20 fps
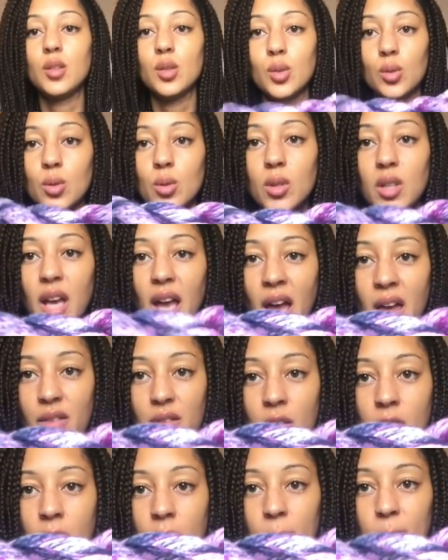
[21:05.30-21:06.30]
is called
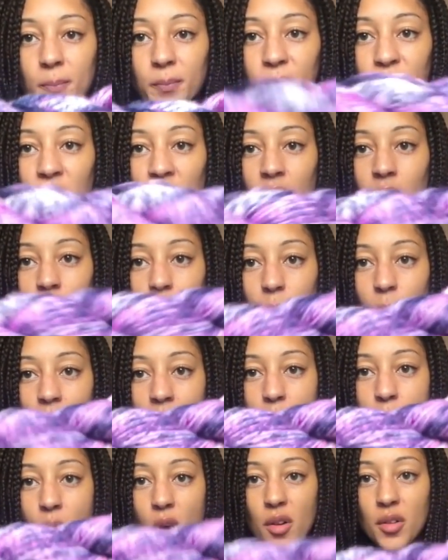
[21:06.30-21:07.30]
Heather
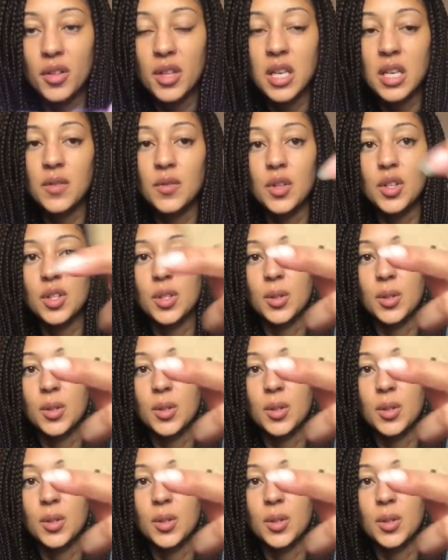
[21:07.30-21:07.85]
by Mothy and the